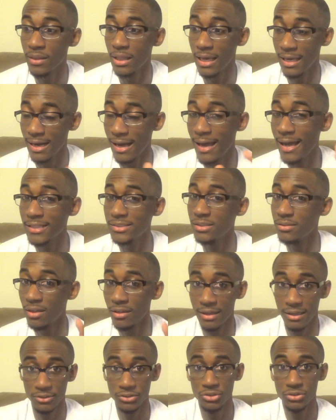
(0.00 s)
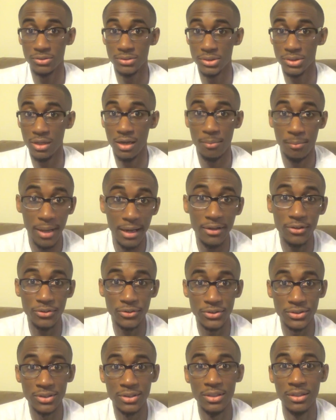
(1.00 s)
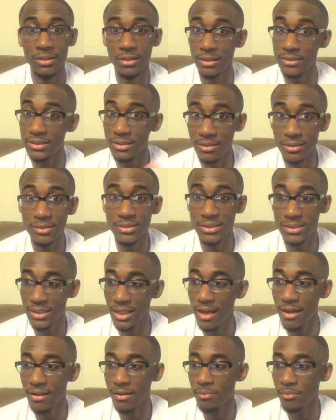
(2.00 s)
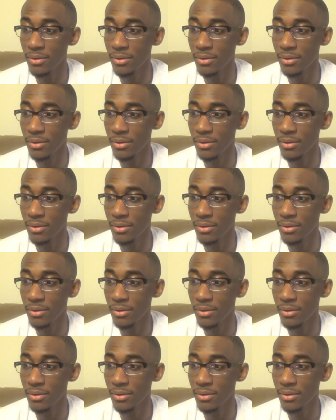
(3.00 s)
And I actually thought that was Shawn Michaels because it looks just like him.